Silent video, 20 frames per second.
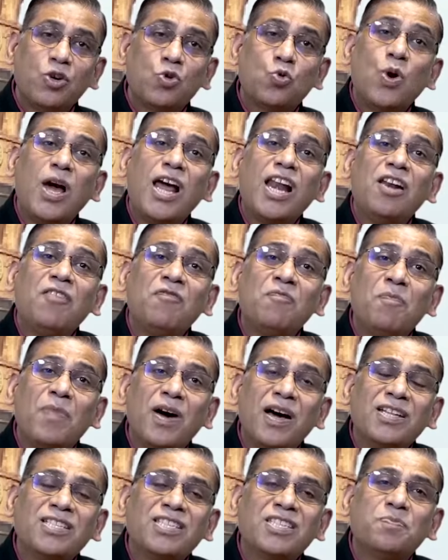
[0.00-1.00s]
12
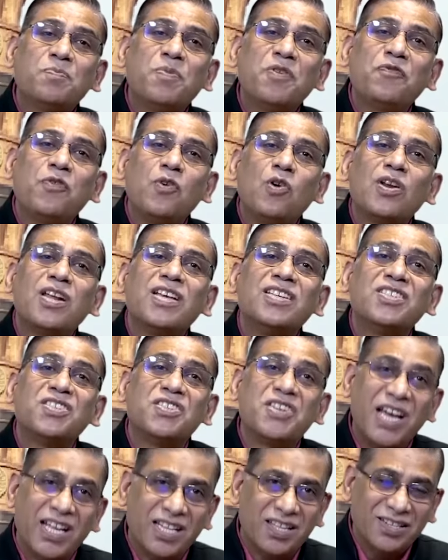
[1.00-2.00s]
months before his
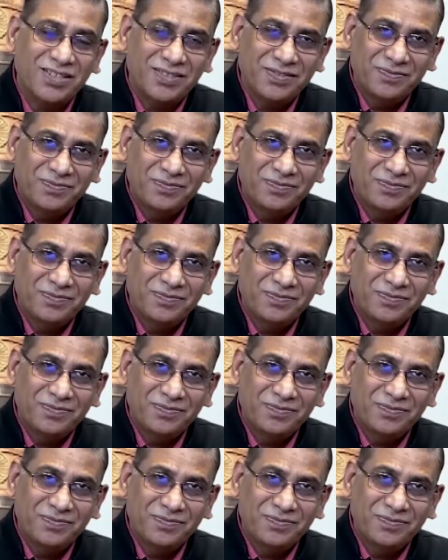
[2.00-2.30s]
death.